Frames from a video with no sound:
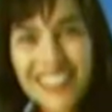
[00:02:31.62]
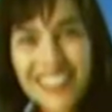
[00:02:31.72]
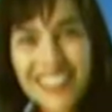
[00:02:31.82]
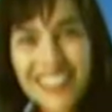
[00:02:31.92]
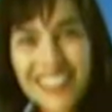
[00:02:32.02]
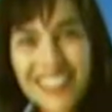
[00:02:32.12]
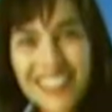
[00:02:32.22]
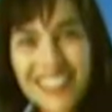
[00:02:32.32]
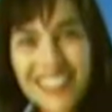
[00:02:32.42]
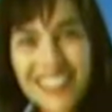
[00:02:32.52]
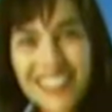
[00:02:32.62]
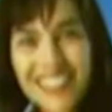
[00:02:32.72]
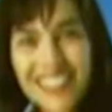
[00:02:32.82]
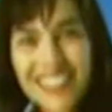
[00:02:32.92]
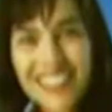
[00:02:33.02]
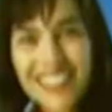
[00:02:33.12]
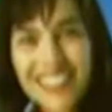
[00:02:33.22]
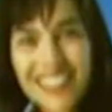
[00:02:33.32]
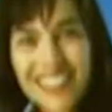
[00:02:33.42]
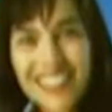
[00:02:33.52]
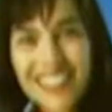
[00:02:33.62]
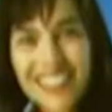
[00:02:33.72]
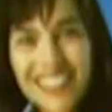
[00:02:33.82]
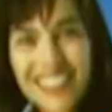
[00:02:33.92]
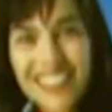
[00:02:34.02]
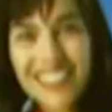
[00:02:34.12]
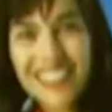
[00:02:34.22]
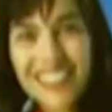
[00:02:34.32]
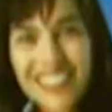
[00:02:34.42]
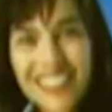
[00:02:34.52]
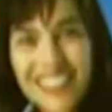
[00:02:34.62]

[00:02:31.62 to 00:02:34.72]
The person shown says nothing.